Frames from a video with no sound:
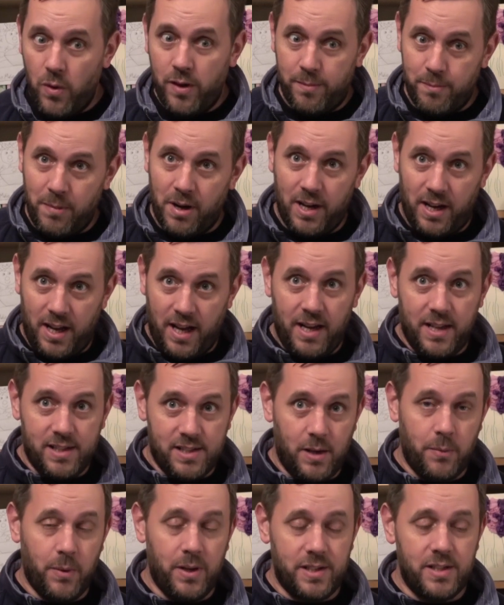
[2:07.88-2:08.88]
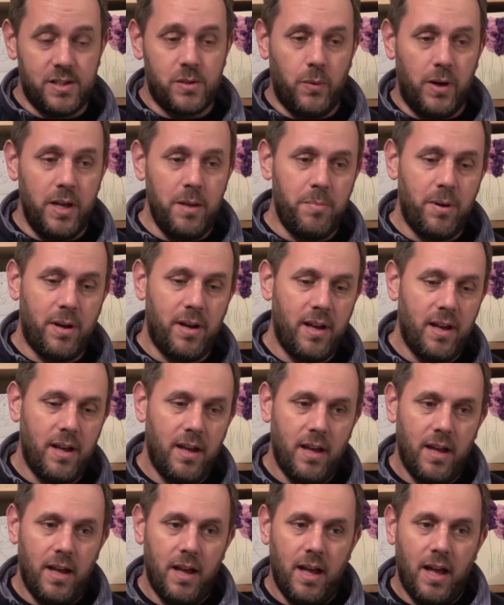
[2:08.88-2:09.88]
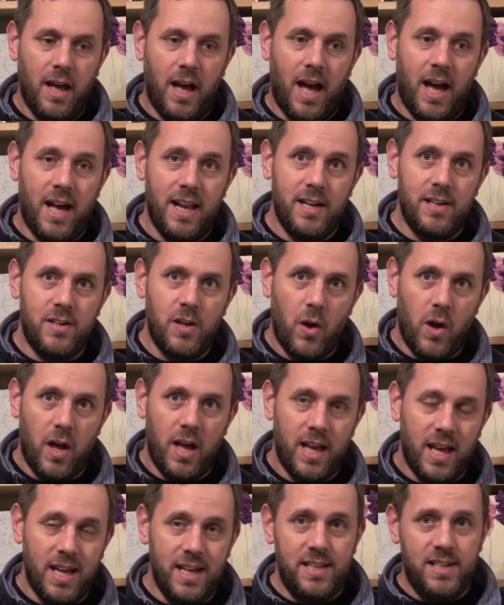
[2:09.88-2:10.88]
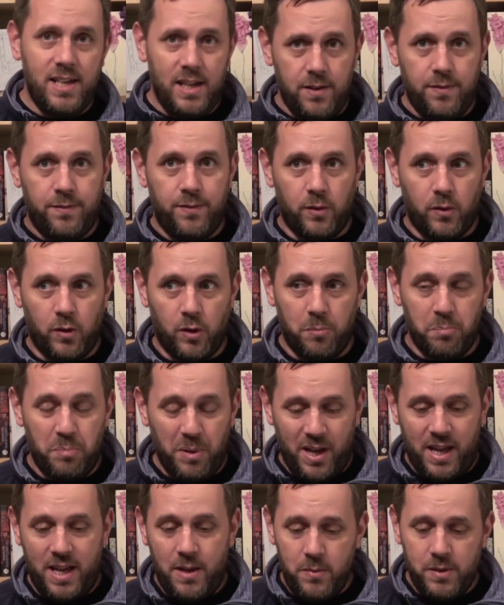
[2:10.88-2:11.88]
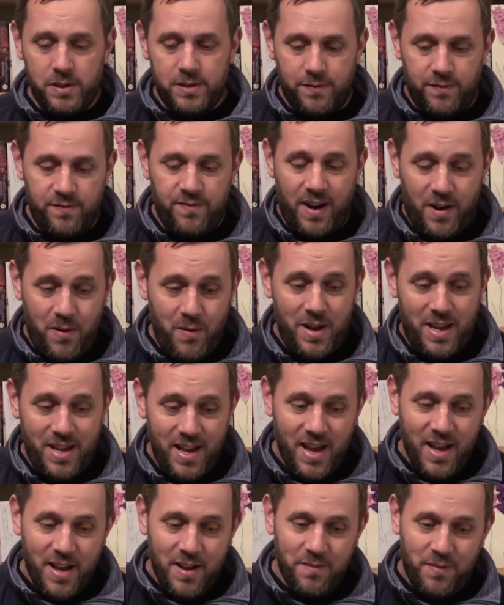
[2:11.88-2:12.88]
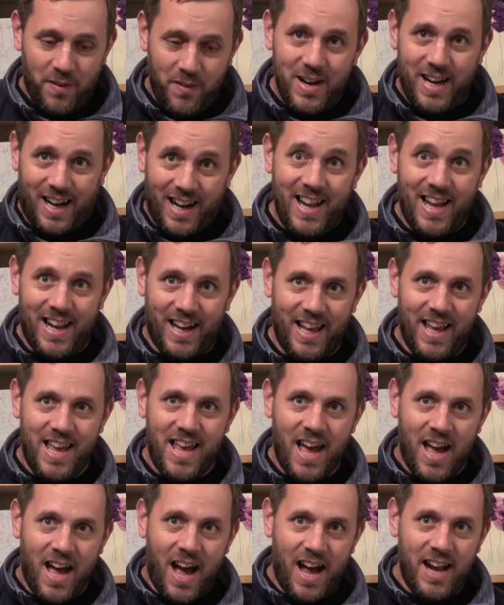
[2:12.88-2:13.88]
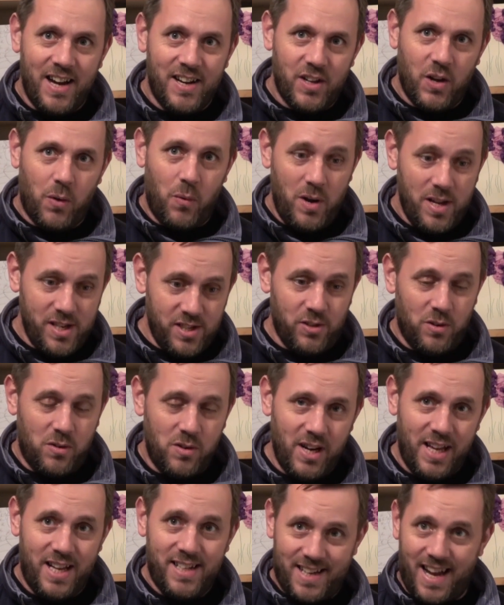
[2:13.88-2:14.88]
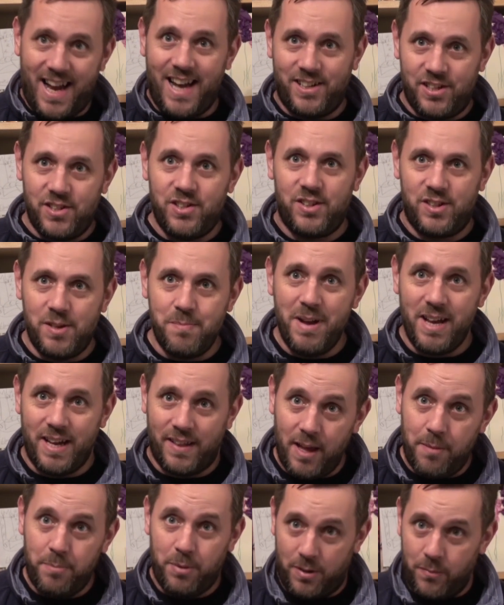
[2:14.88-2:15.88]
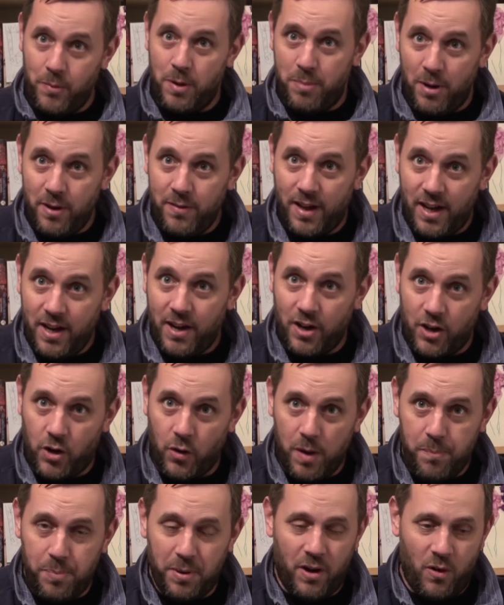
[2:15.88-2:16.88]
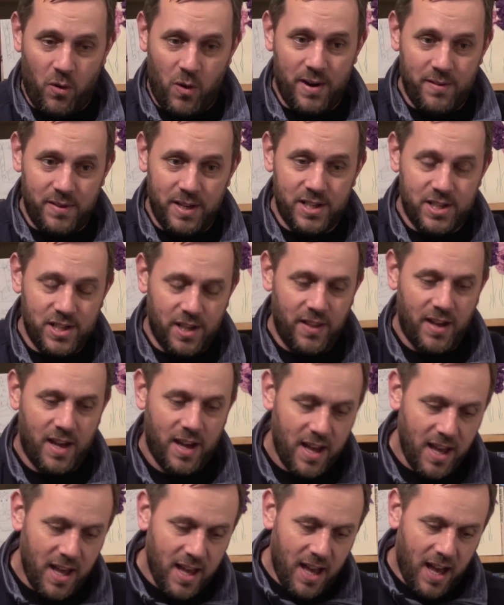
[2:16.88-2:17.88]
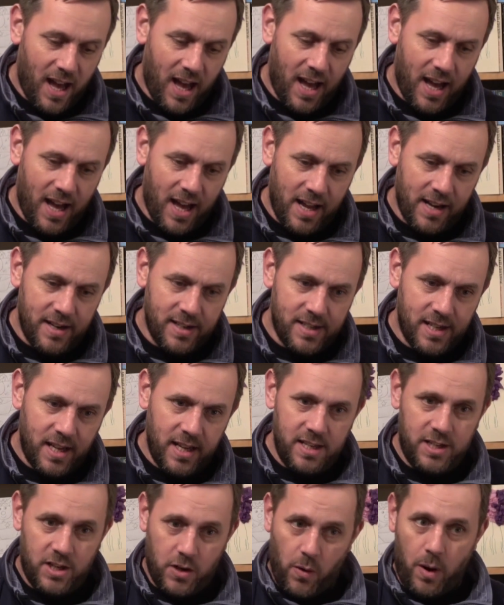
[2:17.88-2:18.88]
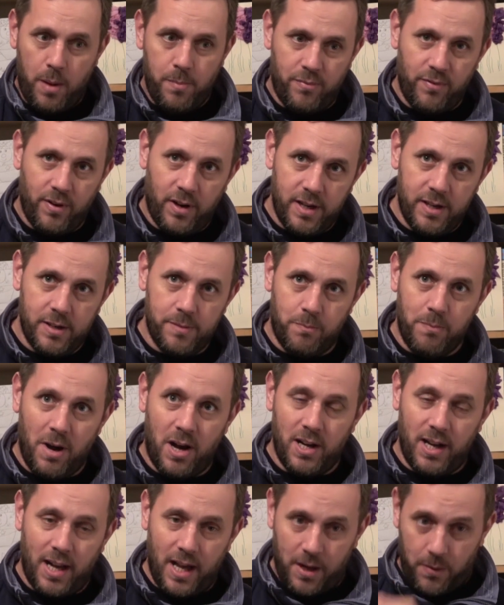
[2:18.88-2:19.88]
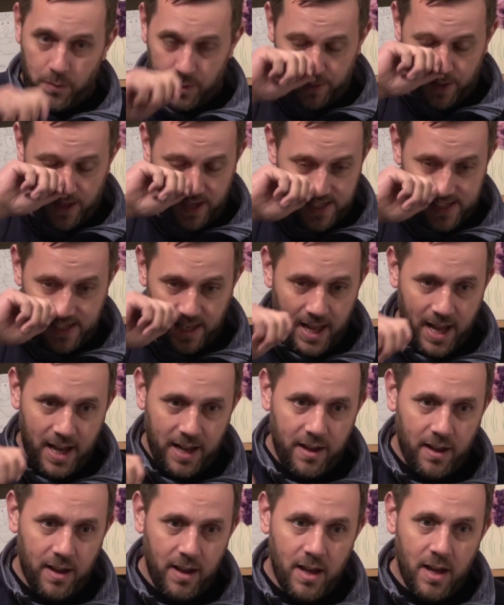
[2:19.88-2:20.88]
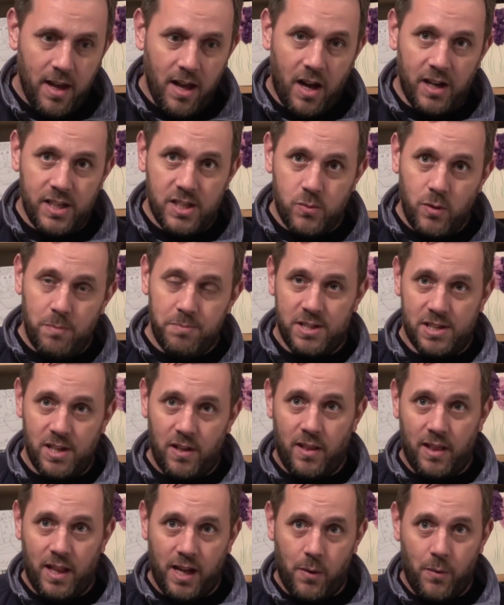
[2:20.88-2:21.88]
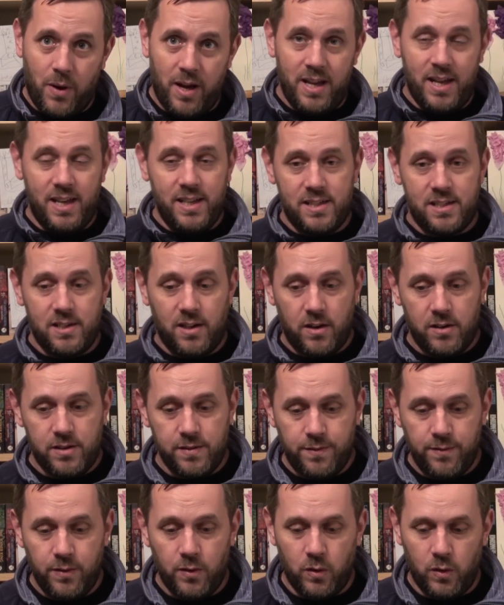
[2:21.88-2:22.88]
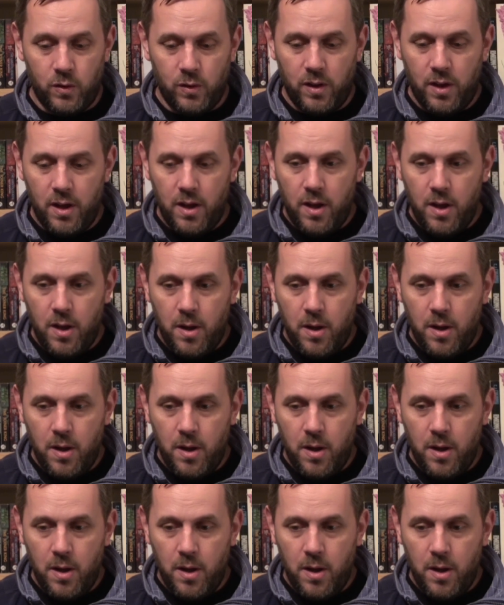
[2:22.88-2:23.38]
with my leg as I went to sweep, and he did fall, but he was very, very clearly and quite strongly attached to me at that point. We both had our grip around each other, and he grapevined my leg with his leg. I swept his other leg away, he started to fall,